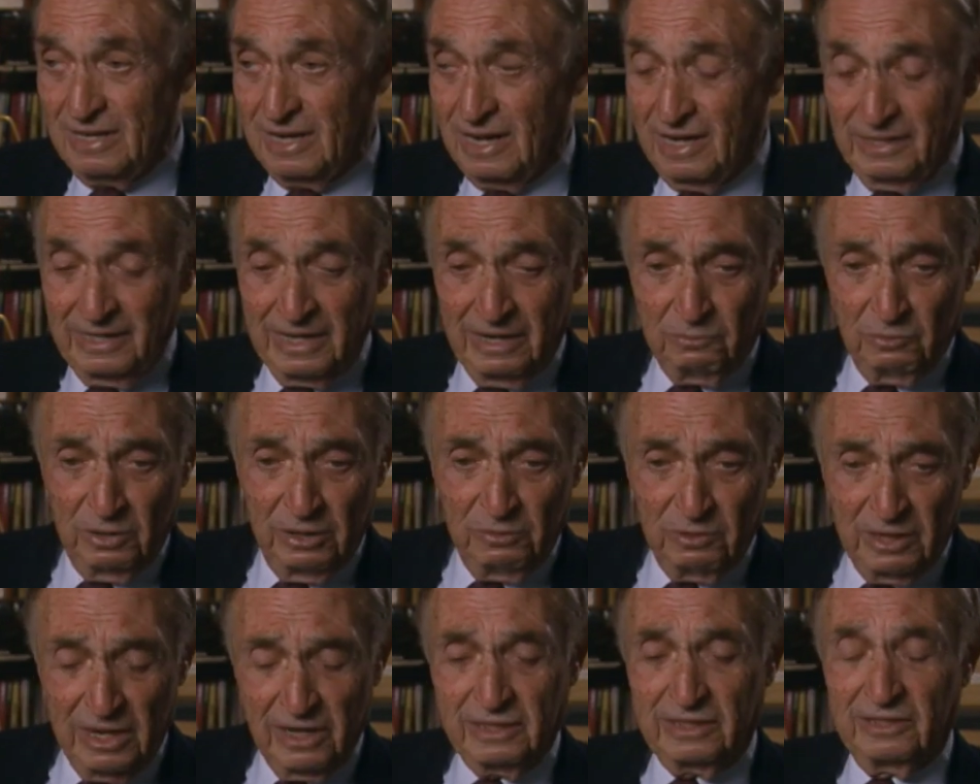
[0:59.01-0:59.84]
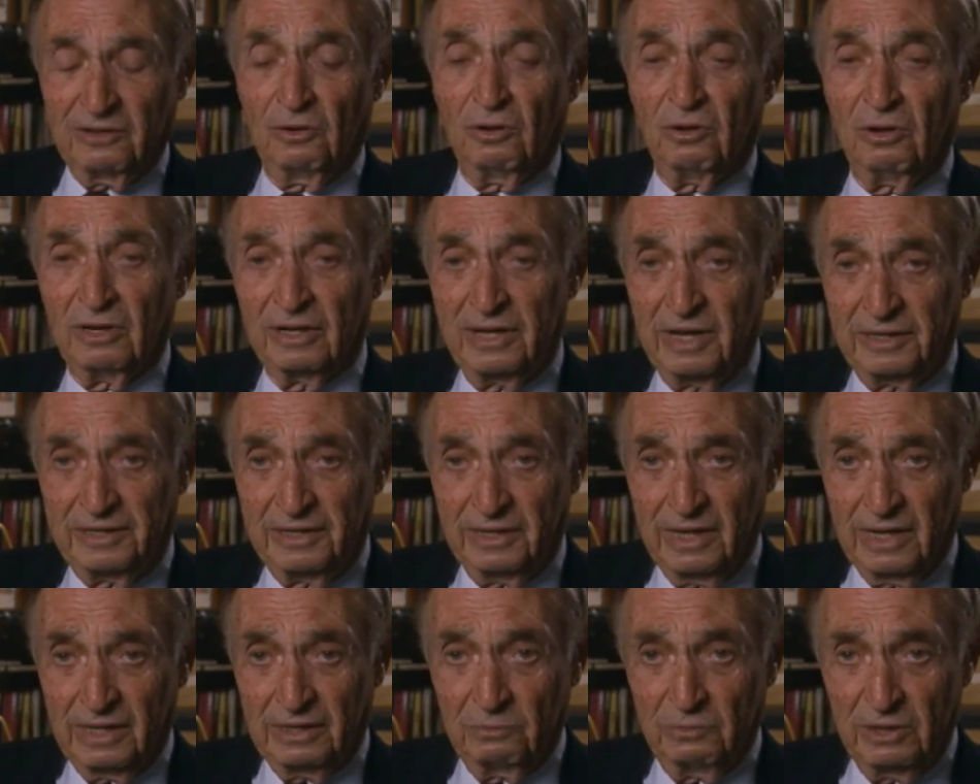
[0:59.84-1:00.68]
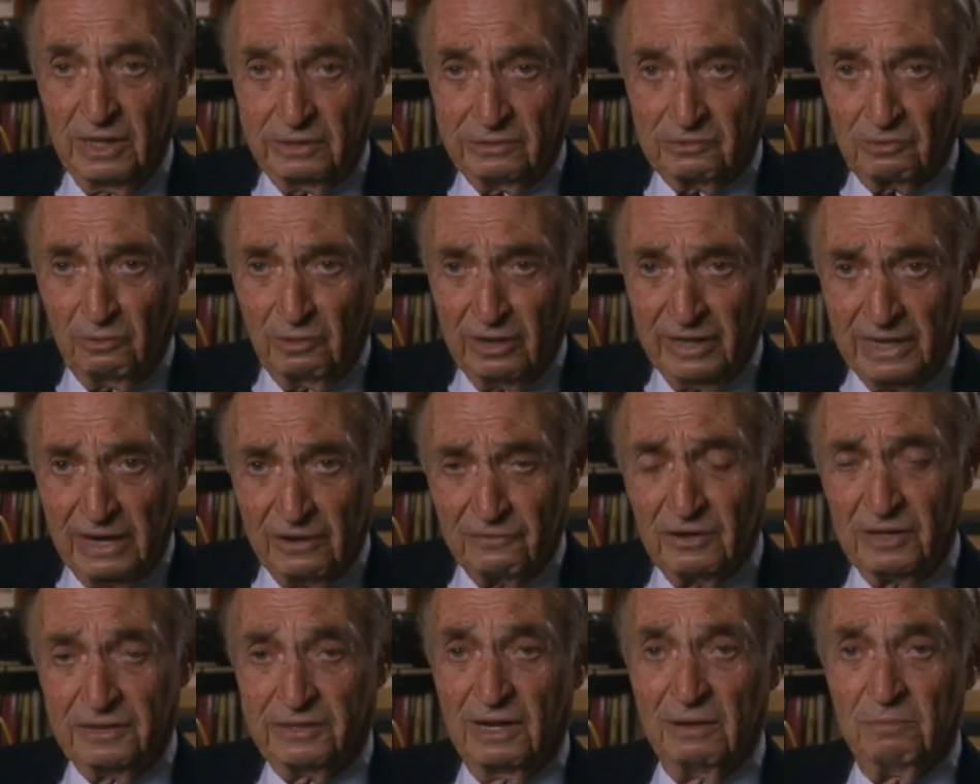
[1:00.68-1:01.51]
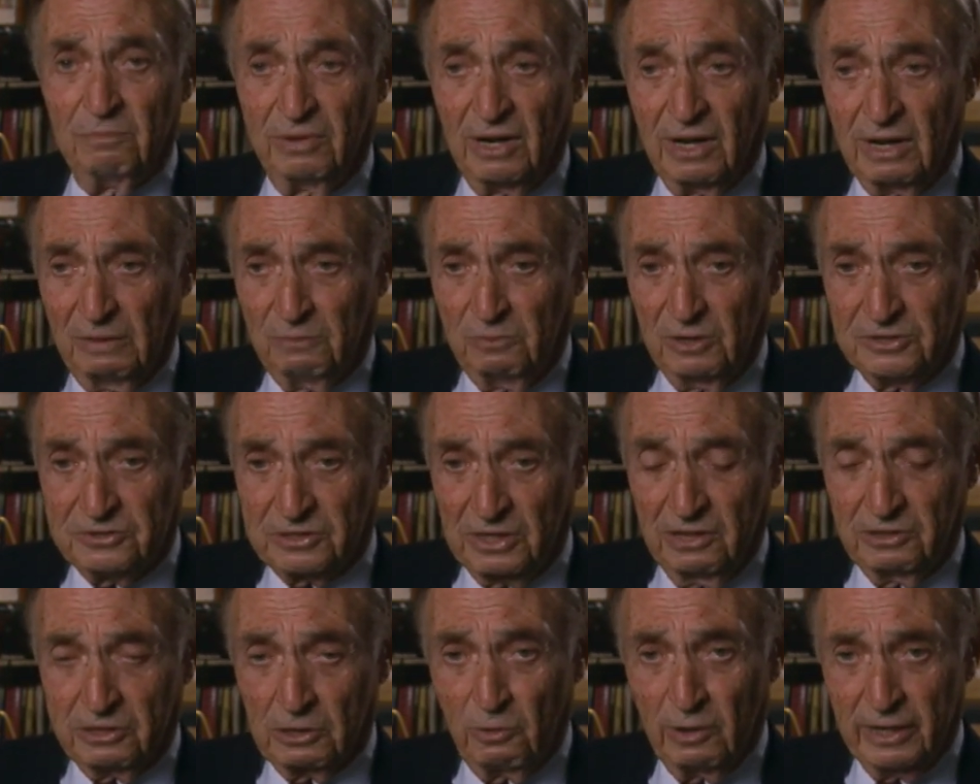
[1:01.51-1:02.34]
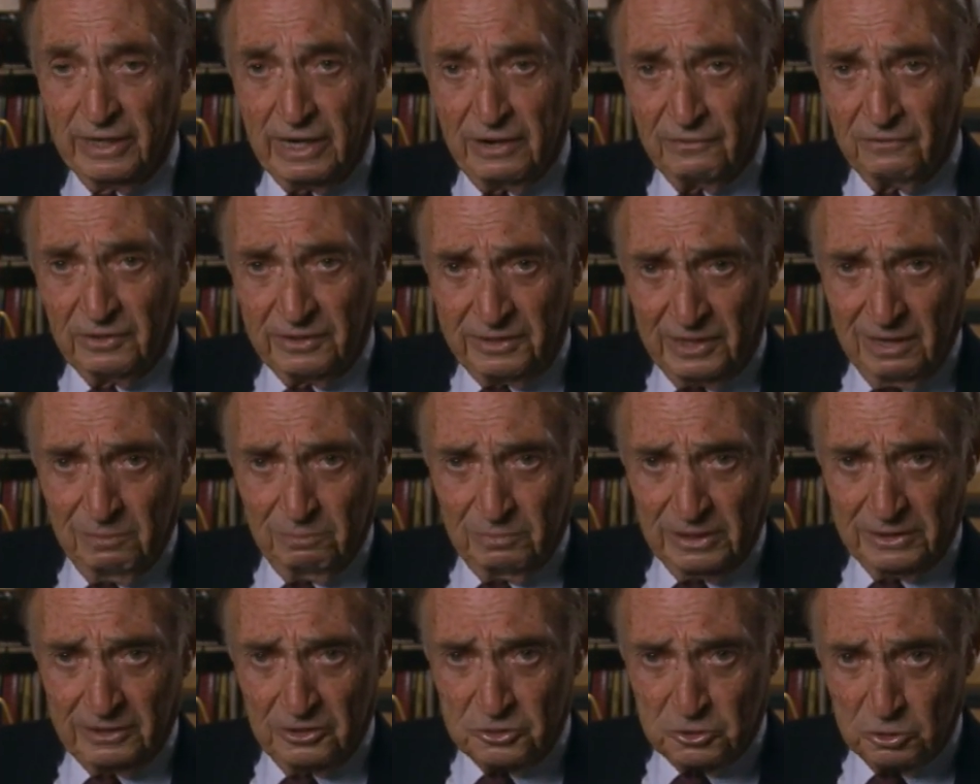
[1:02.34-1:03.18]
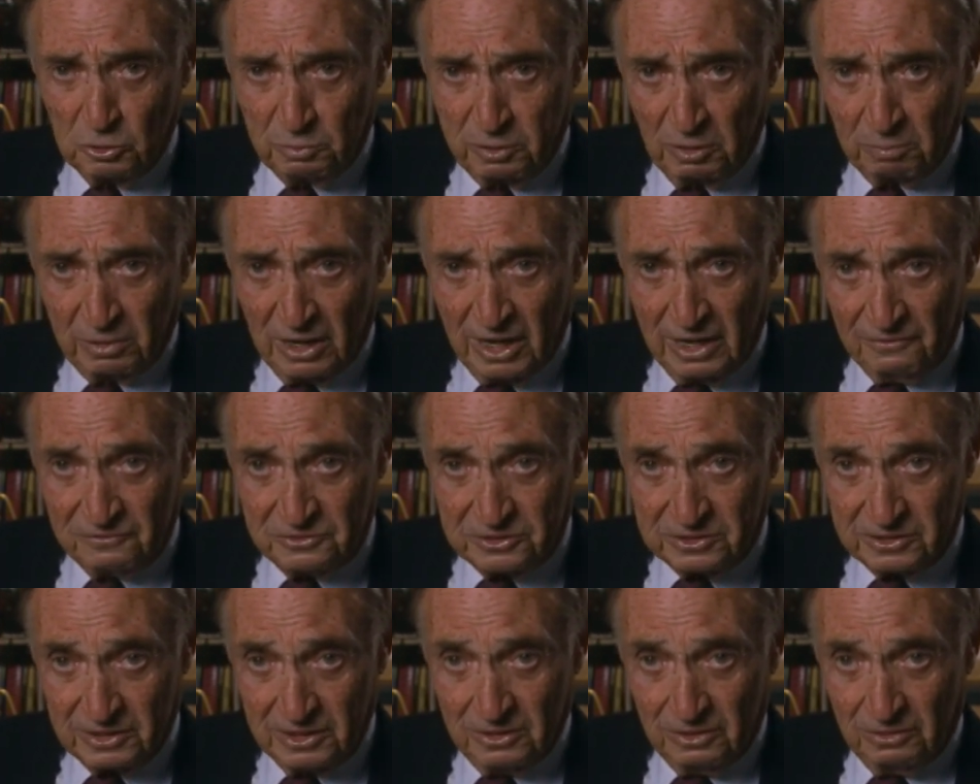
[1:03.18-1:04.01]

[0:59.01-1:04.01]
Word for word: And then we get to, all got together, we throw out everything. Bob would say, throw out everything but the super boffs, you